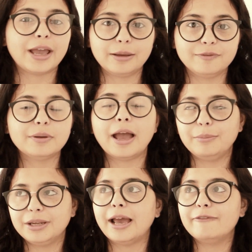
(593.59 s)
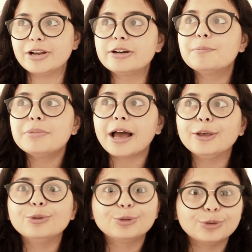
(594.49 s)
I mean I will reply
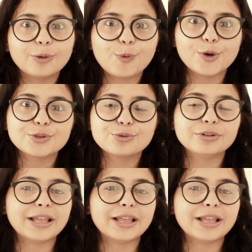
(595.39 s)
you through the voice note.